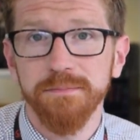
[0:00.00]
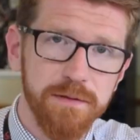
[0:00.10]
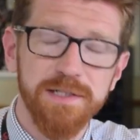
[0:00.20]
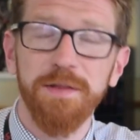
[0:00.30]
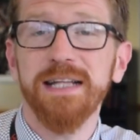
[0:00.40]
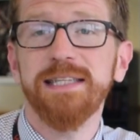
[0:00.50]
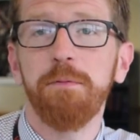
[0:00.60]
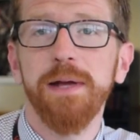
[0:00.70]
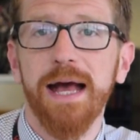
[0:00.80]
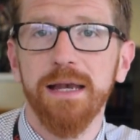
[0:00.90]
So that's how
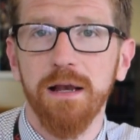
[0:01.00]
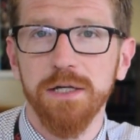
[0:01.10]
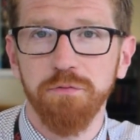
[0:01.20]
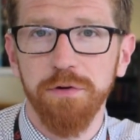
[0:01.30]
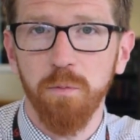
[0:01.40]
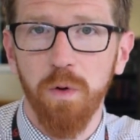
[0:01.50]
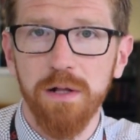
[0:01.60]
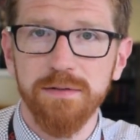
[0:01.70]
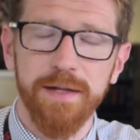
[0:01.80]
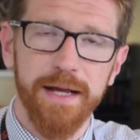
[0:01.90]
we analyze
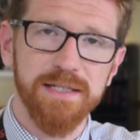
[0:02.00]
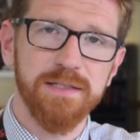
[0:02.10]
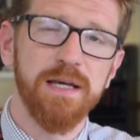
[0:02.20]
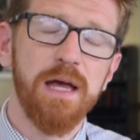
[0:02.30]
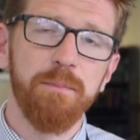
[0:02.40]
real-world texts.